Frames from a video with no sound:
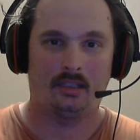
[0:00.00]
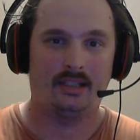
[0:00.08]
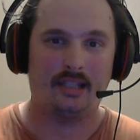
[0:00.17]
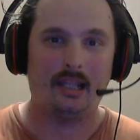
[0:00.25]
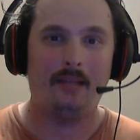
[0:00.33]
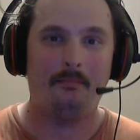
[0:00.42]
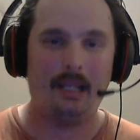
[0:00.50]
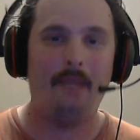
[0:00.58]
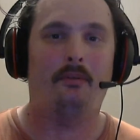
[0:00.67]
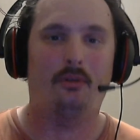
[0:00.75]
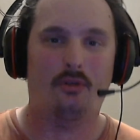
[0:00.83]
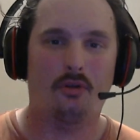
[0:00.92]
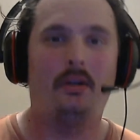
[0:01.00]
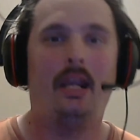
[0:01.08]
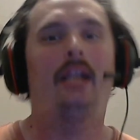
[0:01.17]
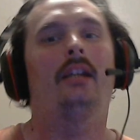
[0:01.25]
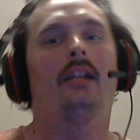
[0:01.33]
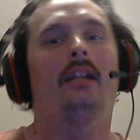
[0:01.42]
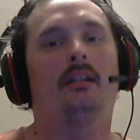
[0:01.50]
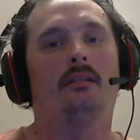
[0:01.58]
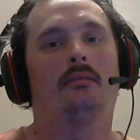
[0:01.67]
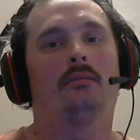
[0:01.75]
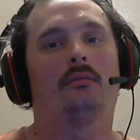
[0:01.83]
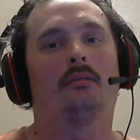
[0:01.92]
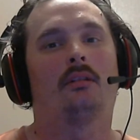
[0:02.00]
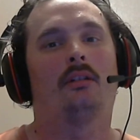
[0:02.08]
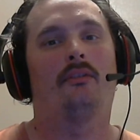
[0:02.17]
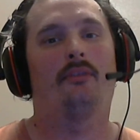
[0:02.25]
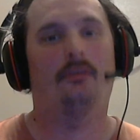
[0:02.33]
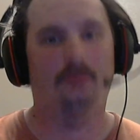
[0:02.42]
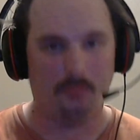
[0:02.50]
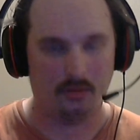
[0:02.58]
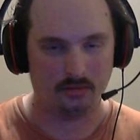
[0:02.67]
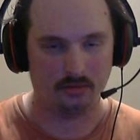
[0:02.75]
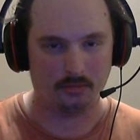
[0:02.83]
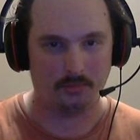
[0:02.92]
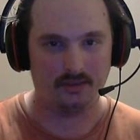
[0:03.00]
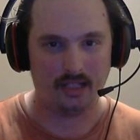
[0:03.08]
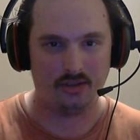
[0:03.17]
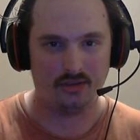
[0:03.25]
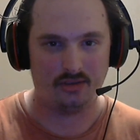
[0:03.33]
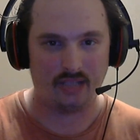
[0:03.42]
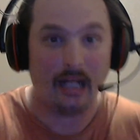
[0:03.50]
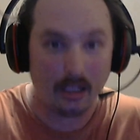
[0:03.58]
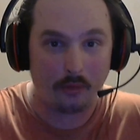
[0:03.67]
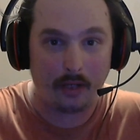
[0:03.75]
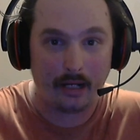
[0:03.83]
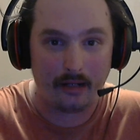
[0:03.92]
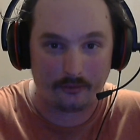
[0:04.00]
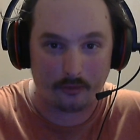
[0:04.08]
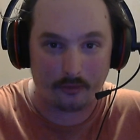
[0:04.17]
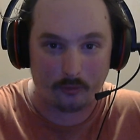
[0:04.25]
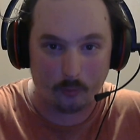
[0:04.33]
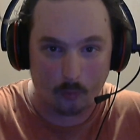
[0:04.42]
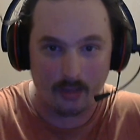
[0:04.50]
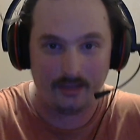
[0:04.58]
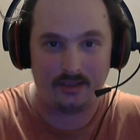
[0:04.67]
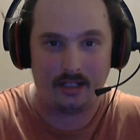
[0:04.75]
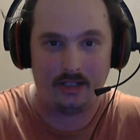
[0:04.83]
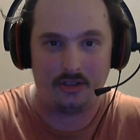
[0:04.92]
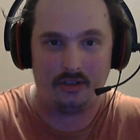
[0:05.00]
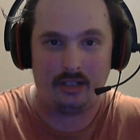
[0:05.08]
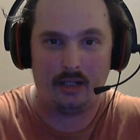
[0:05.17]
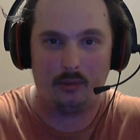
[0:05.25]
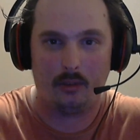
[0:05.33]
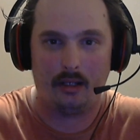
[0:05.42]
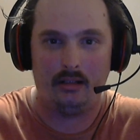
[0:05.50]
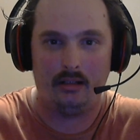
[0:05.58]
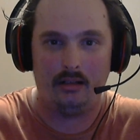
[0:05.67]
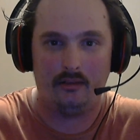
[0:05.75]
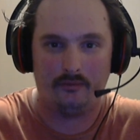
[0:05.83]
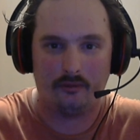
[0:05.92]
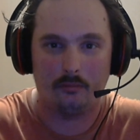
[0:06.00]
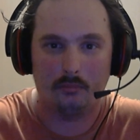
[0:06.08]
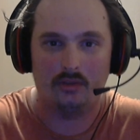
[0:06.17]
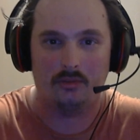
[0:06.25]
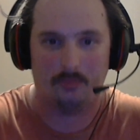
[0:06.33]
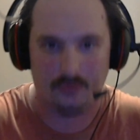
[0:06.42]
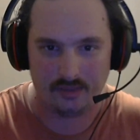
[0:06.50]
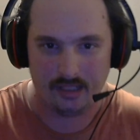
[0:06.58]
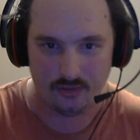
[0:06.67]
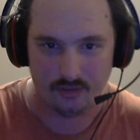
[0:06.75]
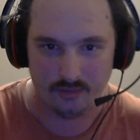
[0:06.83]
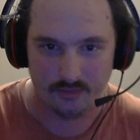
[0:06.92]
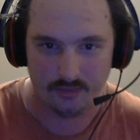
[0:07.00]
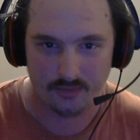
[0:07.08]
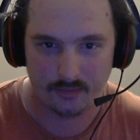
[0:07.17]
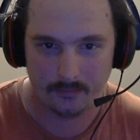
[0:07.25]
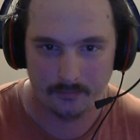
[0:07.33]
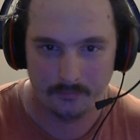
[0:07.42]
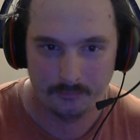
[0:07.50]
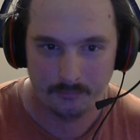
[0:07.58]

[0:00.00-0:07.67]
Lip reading: the same people created it for the multiple stations. They didn't create it for one station, they created it for multiple stations.